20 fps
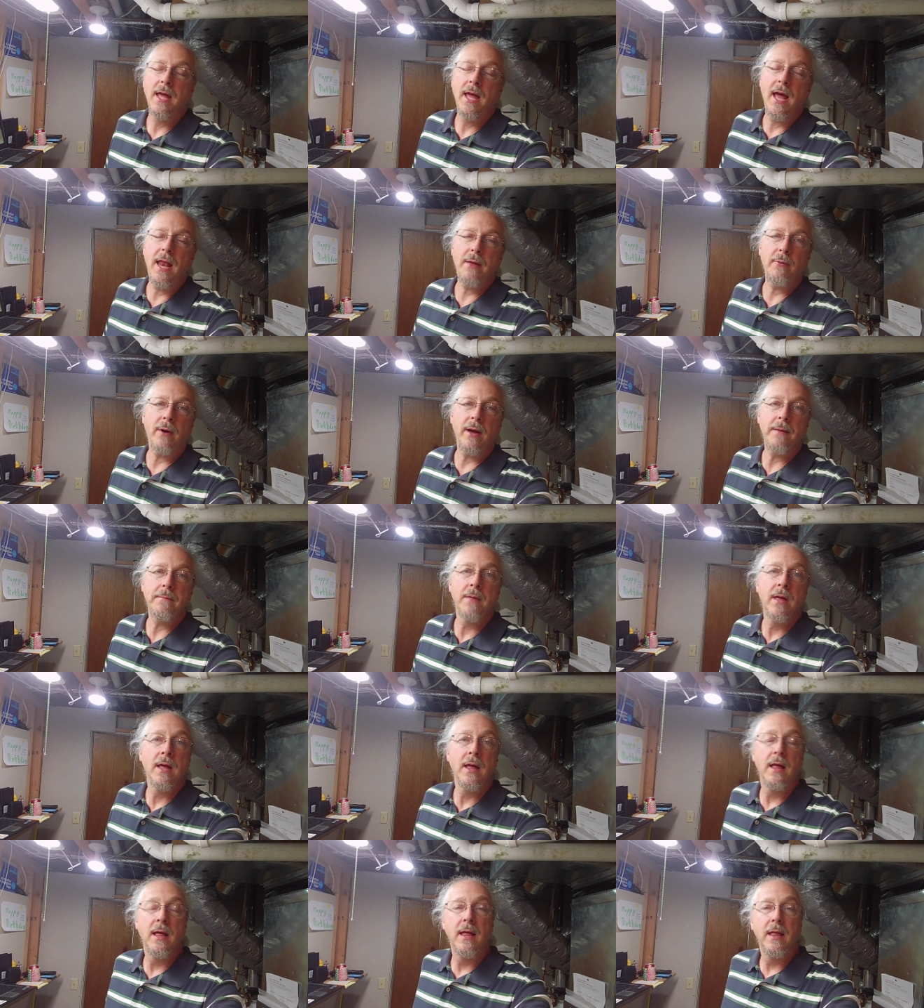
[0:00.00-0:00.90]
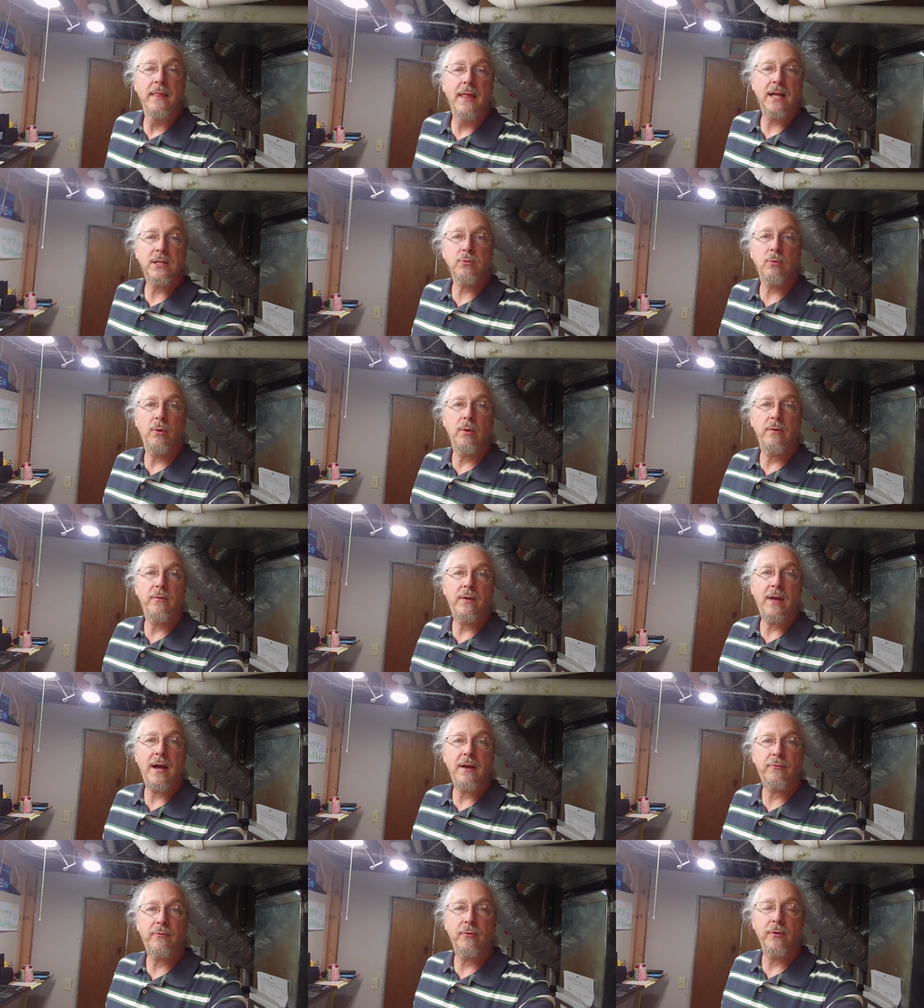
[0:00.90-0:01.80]
anyway, that's what we've
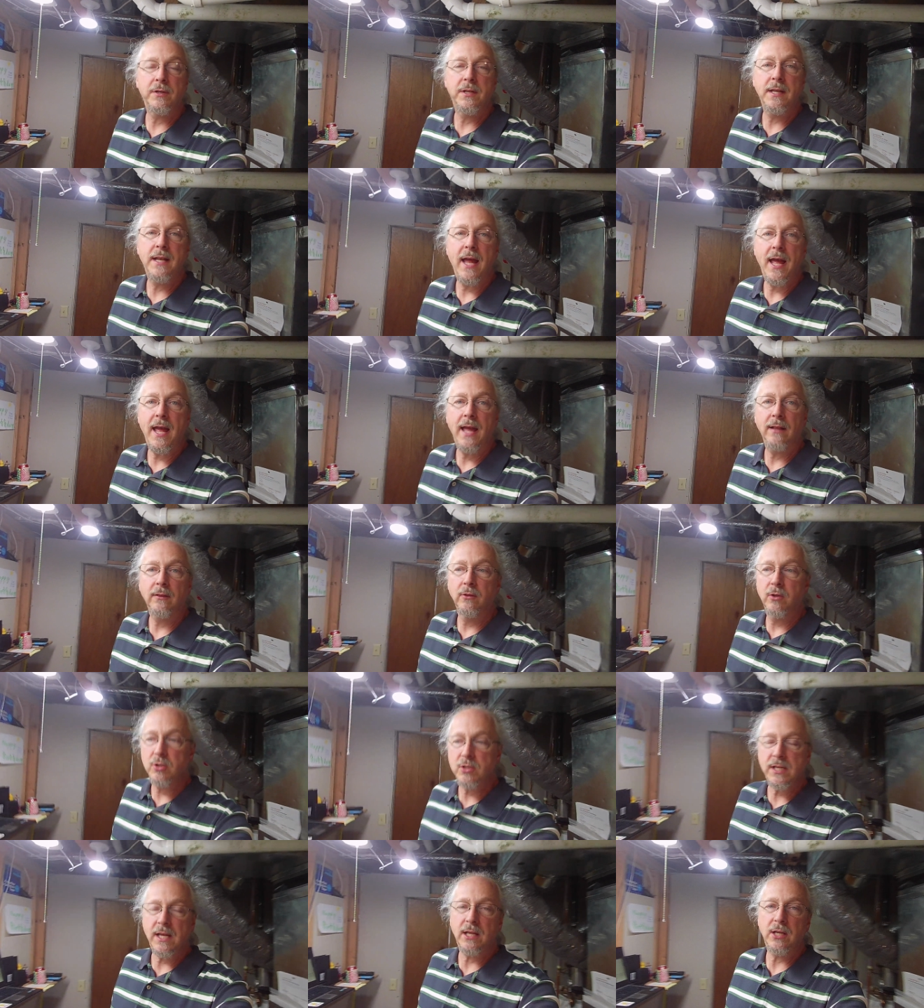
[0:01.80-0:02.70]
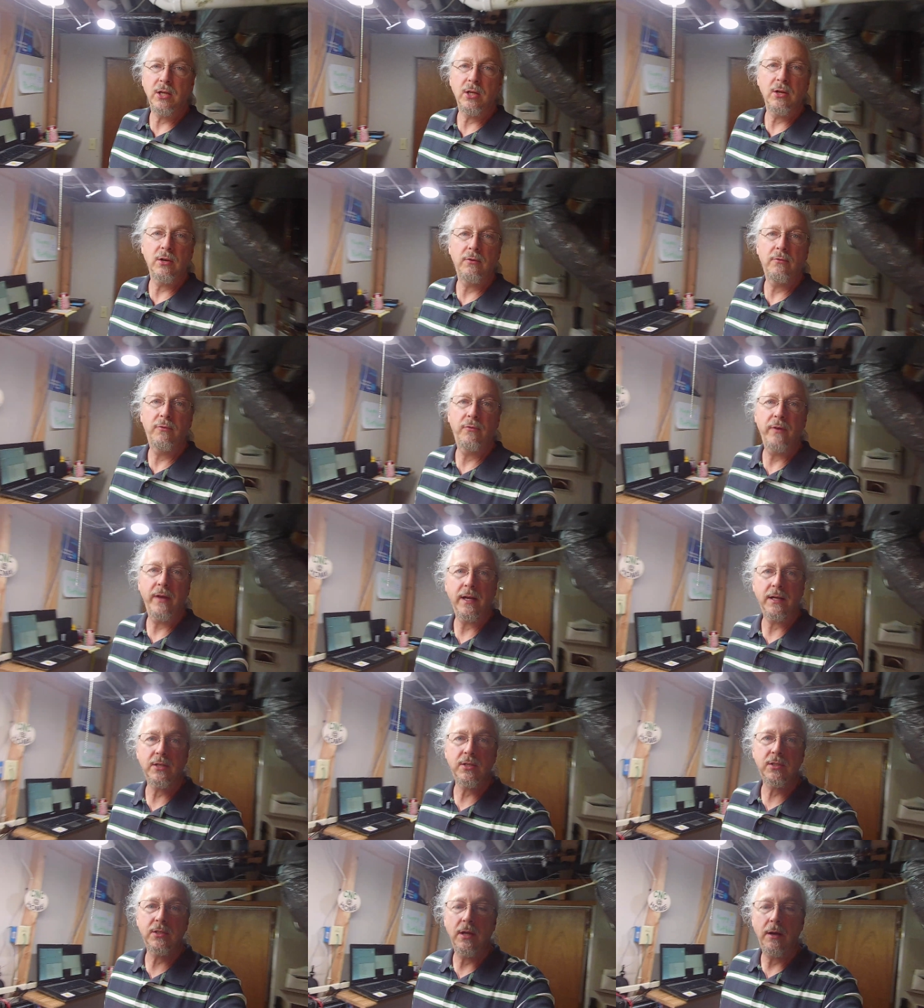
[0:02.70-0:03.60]
got for today. Looks like a good
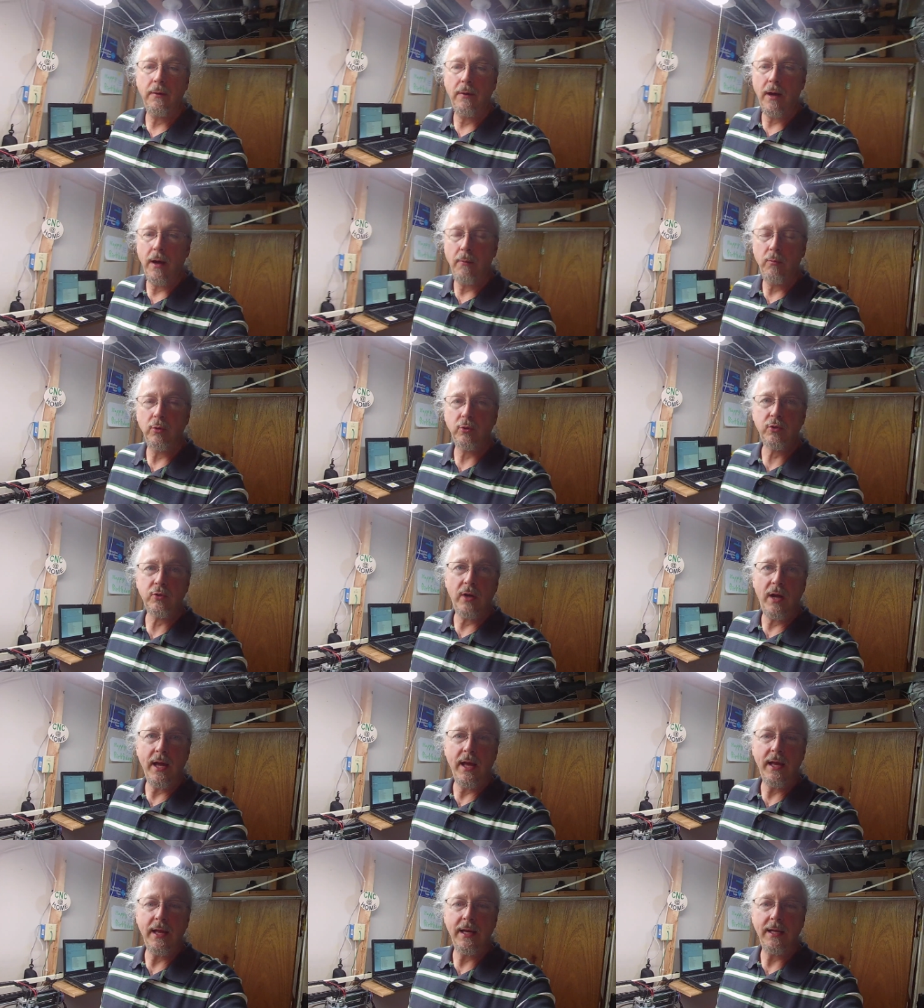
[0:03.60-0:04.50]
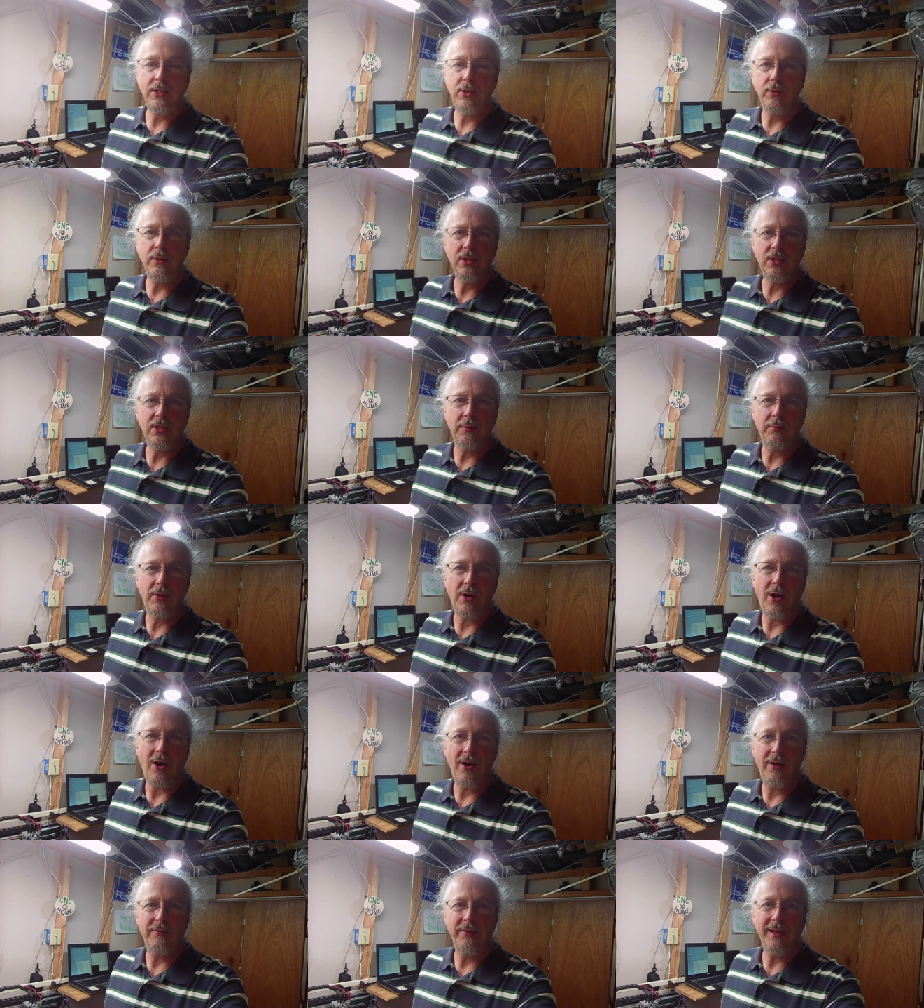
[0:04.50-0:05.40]
fix. We'll try doing some
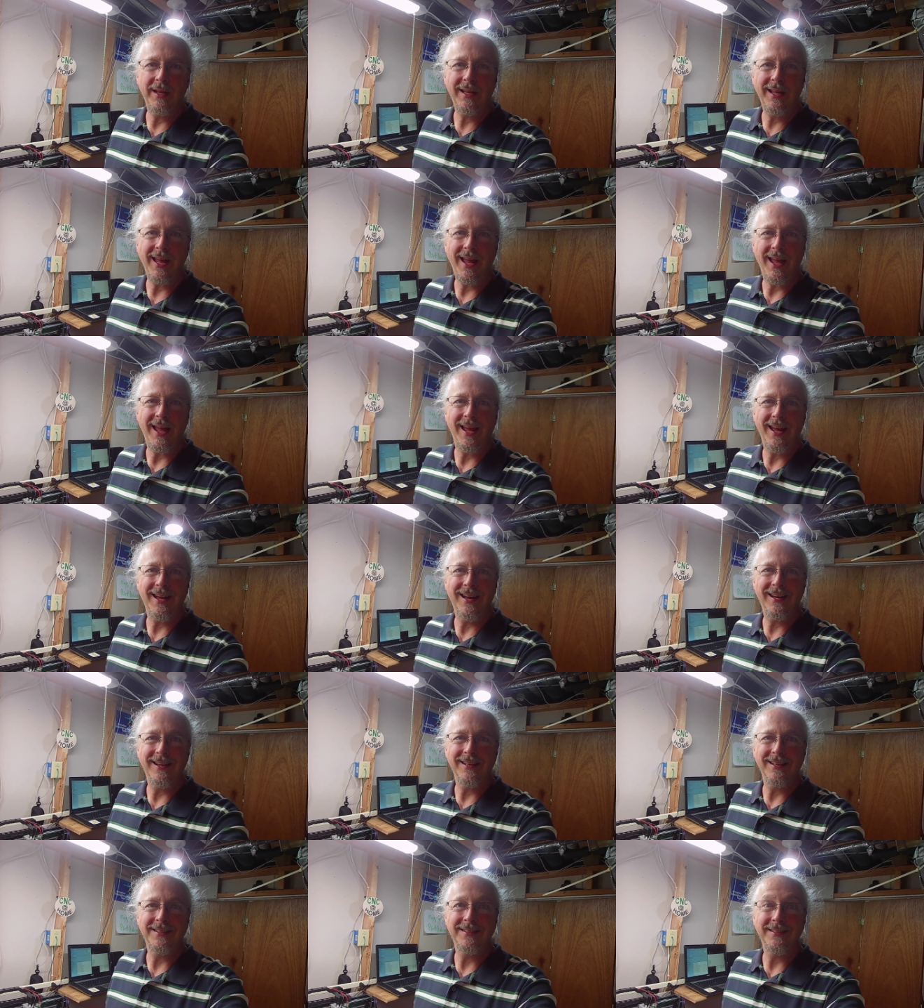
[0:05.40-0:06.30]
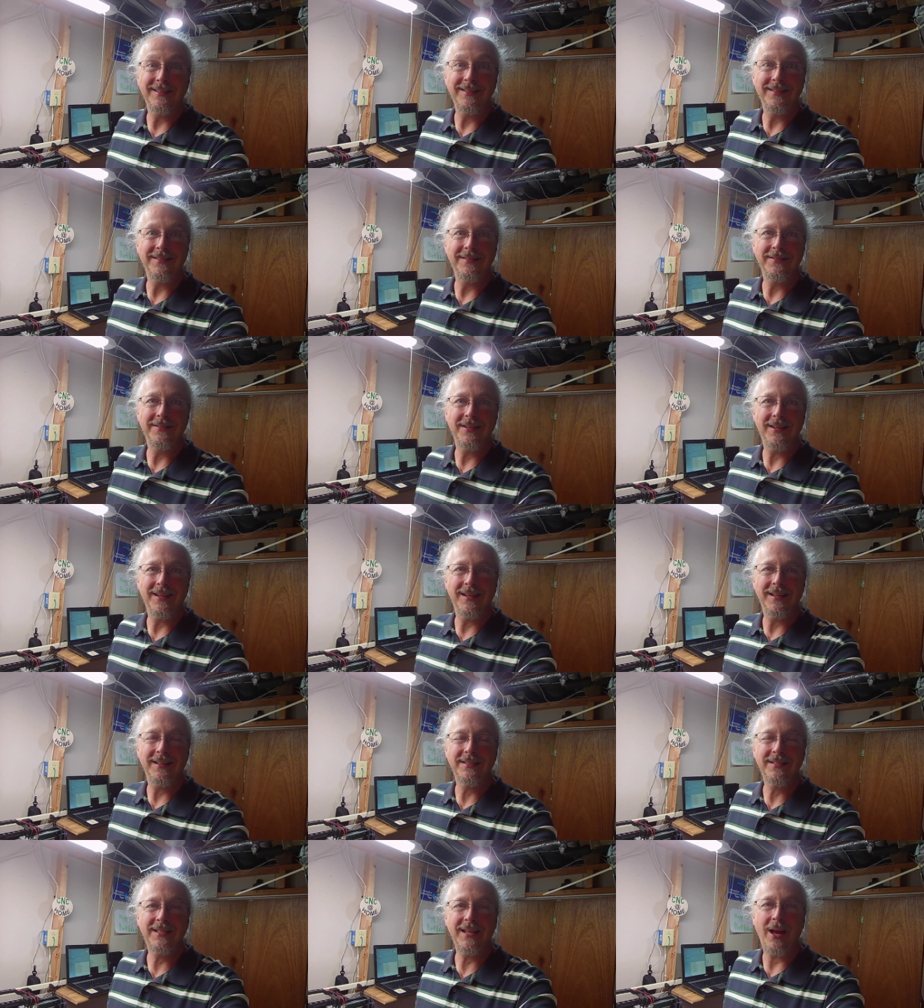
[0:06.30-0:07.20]
carving and
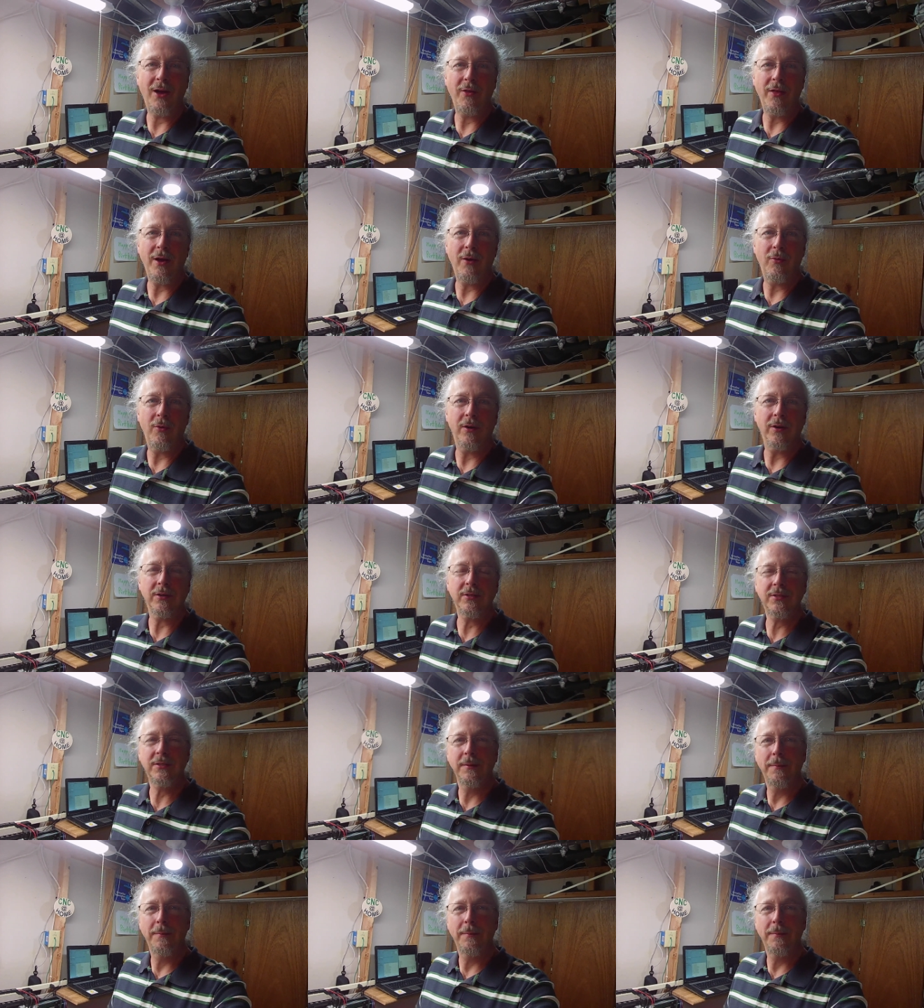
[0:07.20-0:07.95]
see how that works.